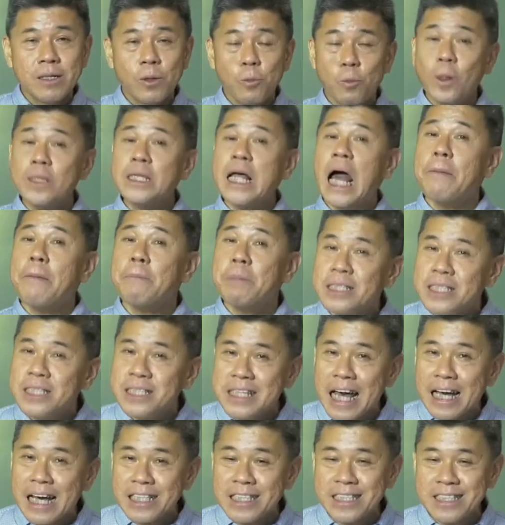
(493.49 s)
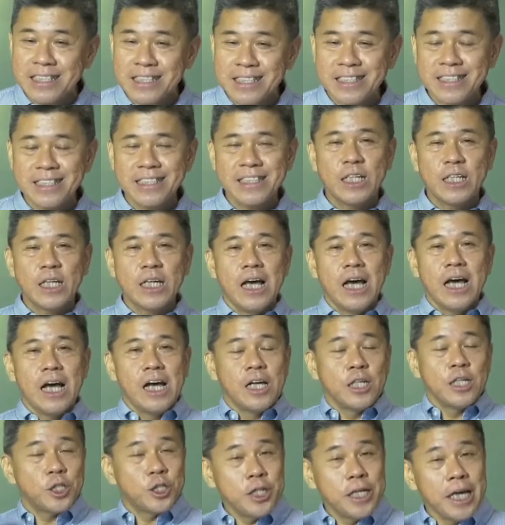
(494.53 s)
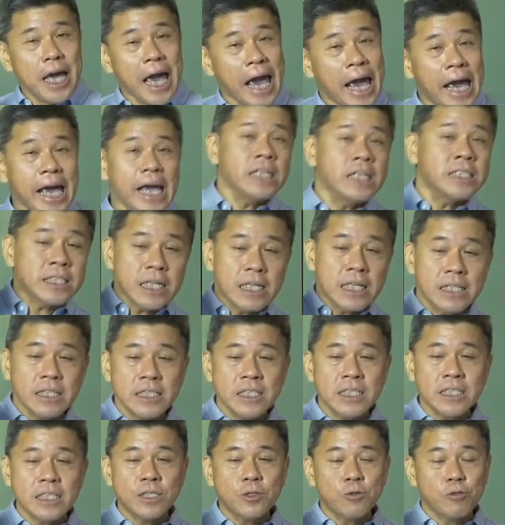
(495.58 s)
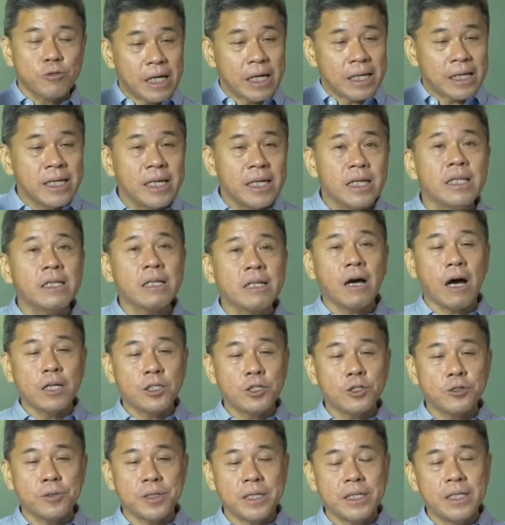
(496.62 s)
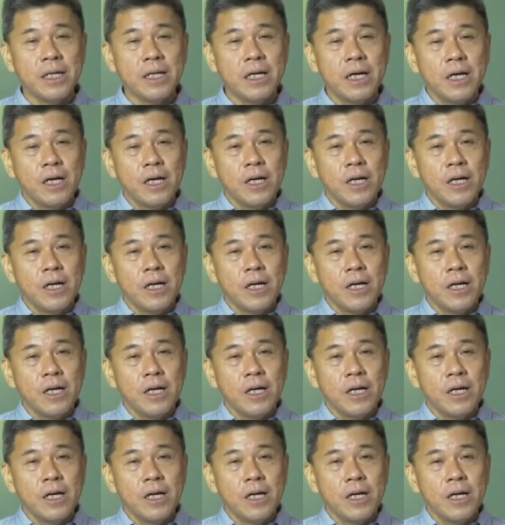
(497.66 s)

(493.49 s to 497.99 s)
What happens next? She hastens to the hill country